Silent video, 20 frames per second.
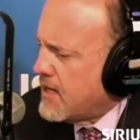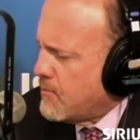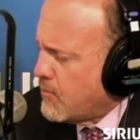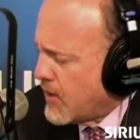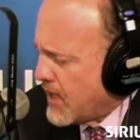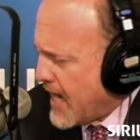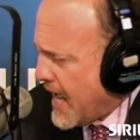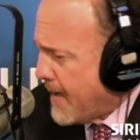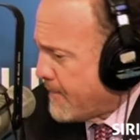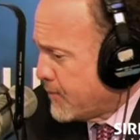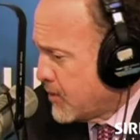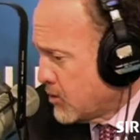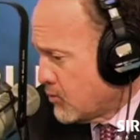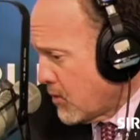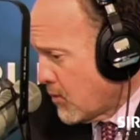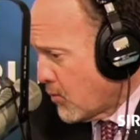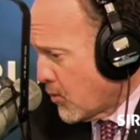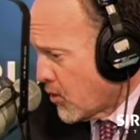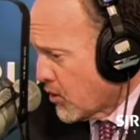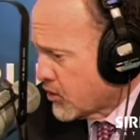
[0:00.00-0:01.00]
And what happens
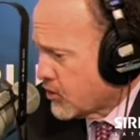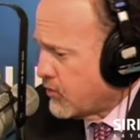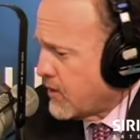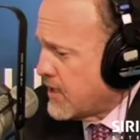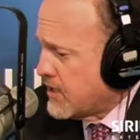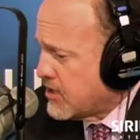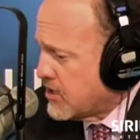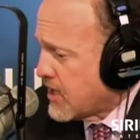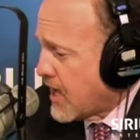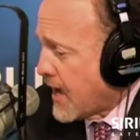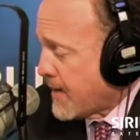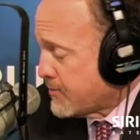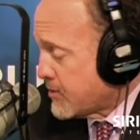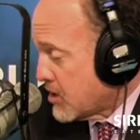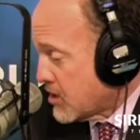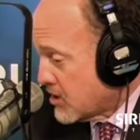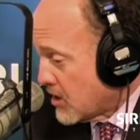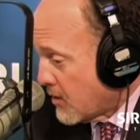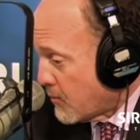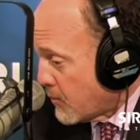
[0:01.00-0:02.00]
when world trade stops
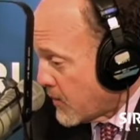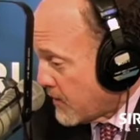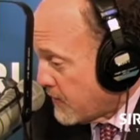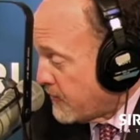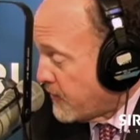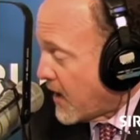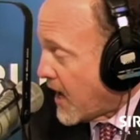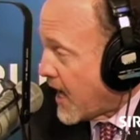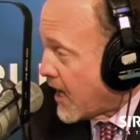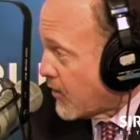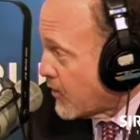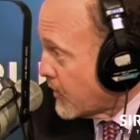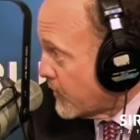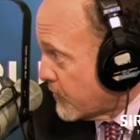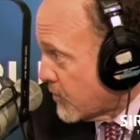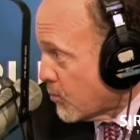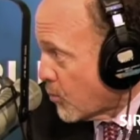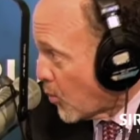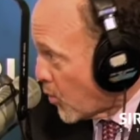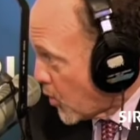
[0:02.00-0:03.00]
is that we fire
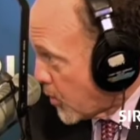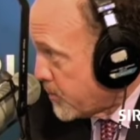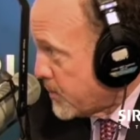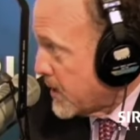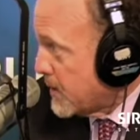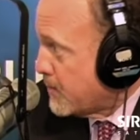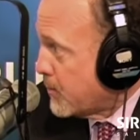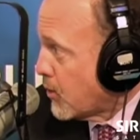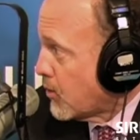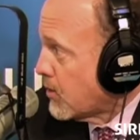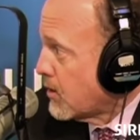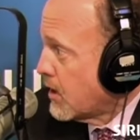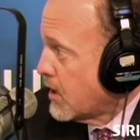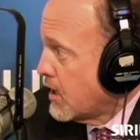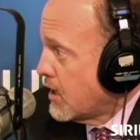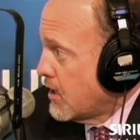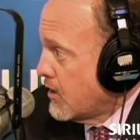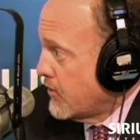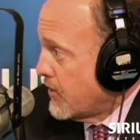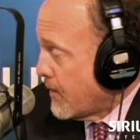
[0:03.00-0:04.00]
even more people
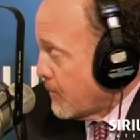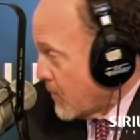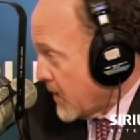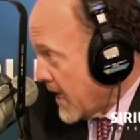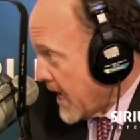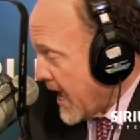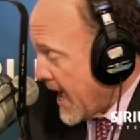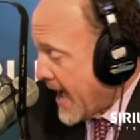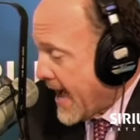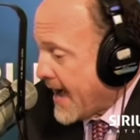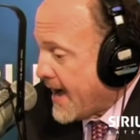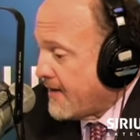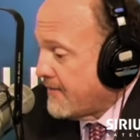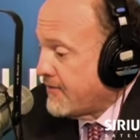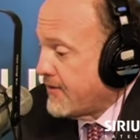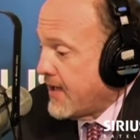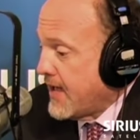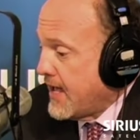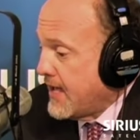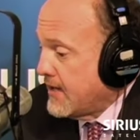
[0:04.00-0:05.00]
than we
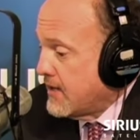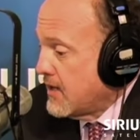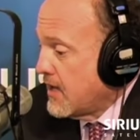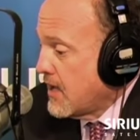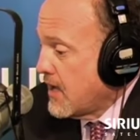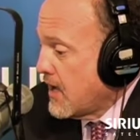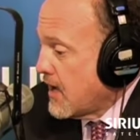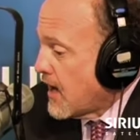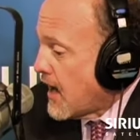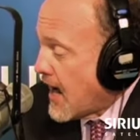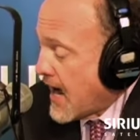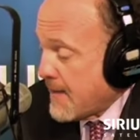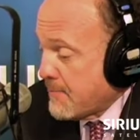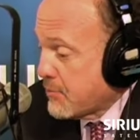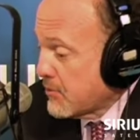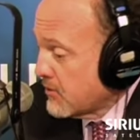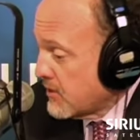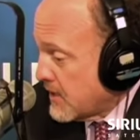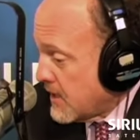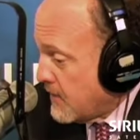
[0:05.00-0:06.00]
have. And I
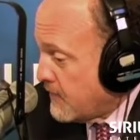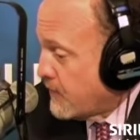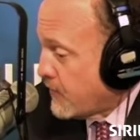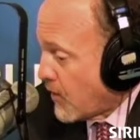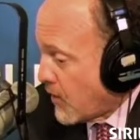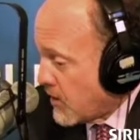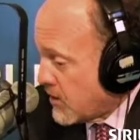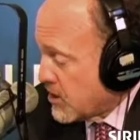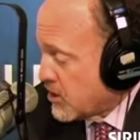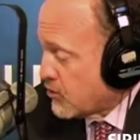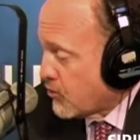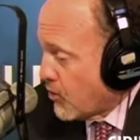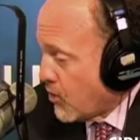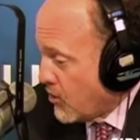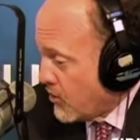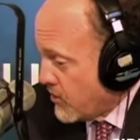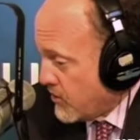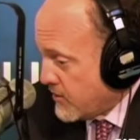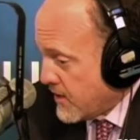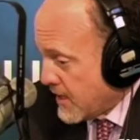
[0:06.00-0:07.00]
believe very
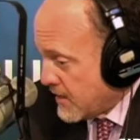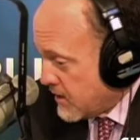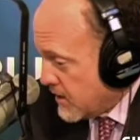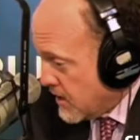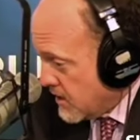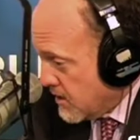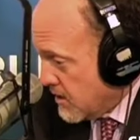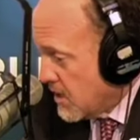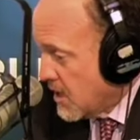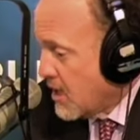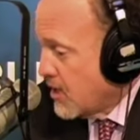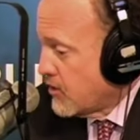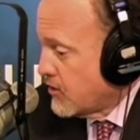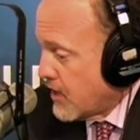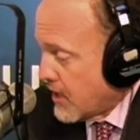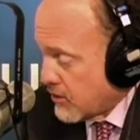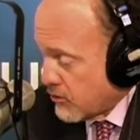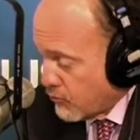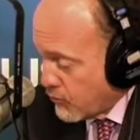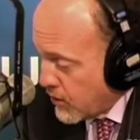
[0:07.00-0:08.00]
strongly
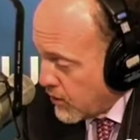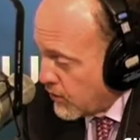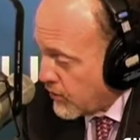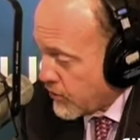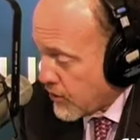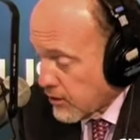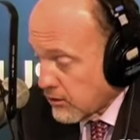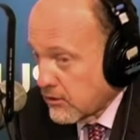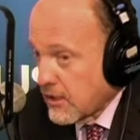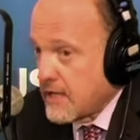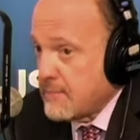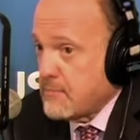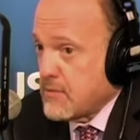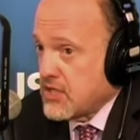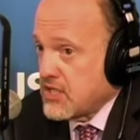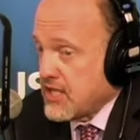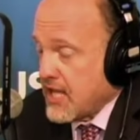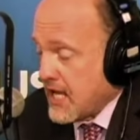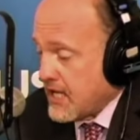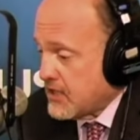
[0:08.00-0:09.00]
that really the
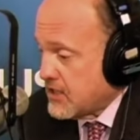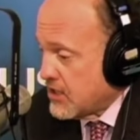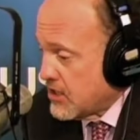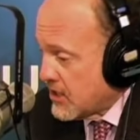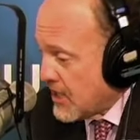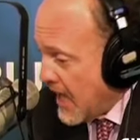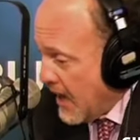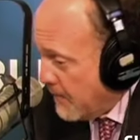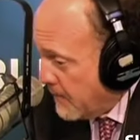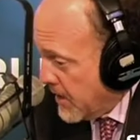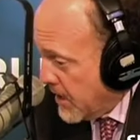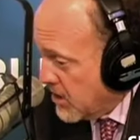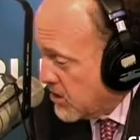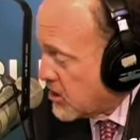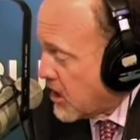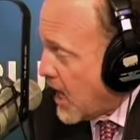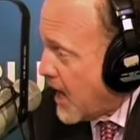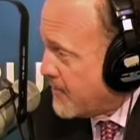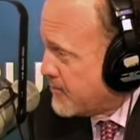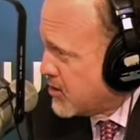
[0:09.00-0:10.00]
litmus test is how many
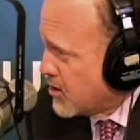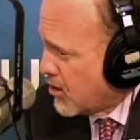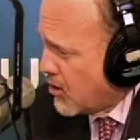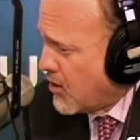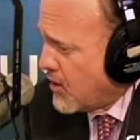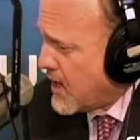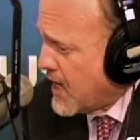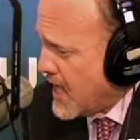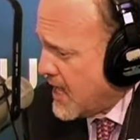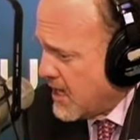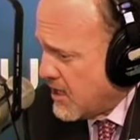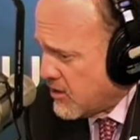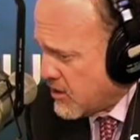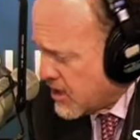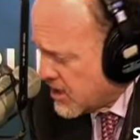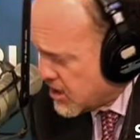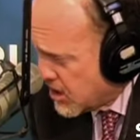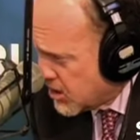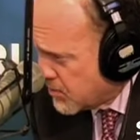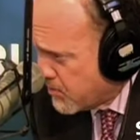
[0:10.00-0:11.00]
jobs are created.
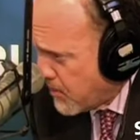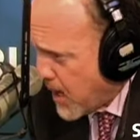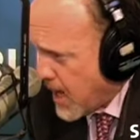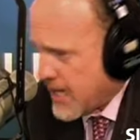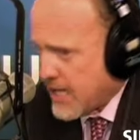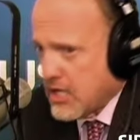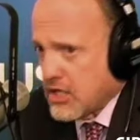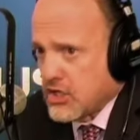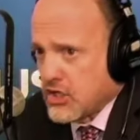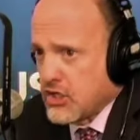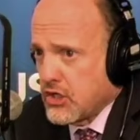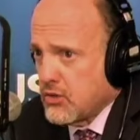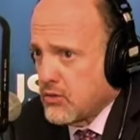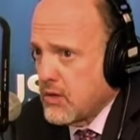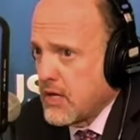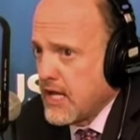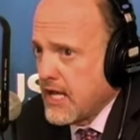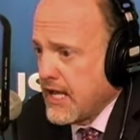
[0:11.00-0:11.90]
This is my issue.